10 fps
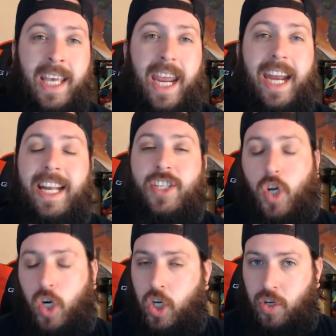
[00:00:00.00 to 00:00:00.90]
it is
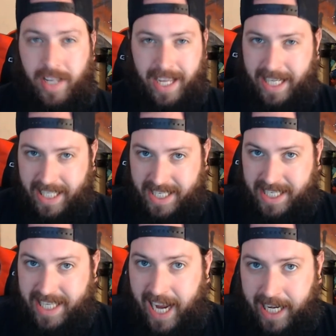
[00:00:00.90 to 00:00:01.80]
earned, it is
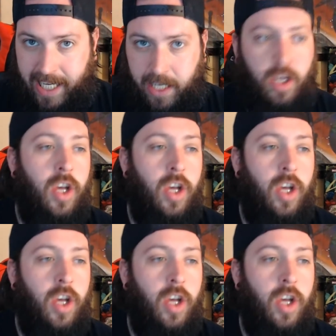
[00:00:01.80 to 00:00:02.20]
taken.